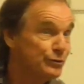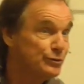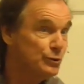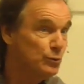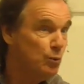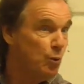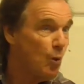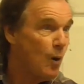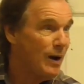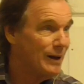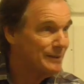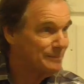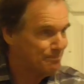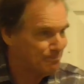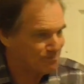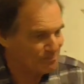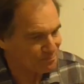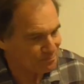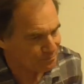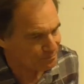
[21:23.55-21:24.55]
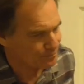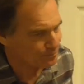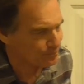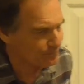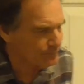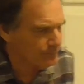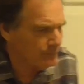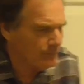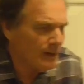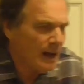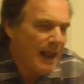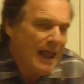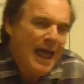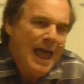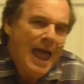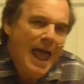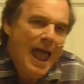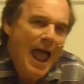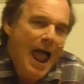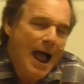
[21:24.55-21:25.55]
to what?
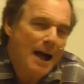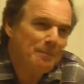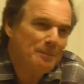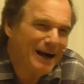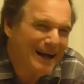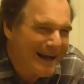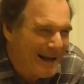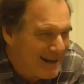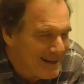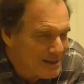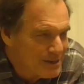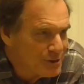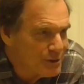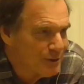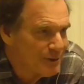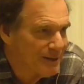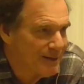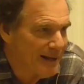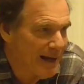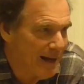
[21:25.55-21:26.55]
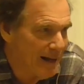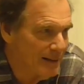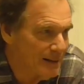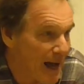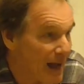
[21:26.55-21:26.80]
And my answer to that,